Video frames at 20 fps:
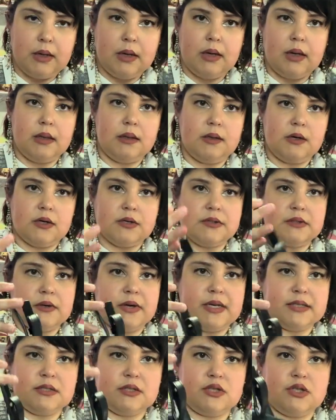And then also
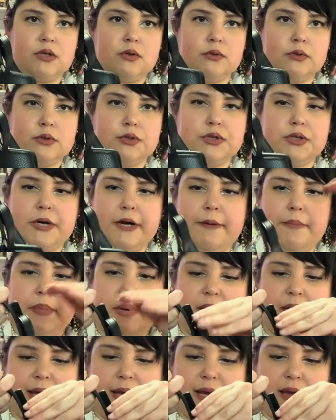has a shoulder strap,
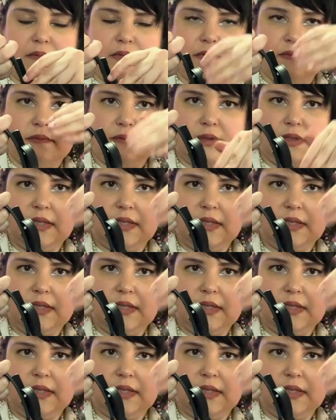but I have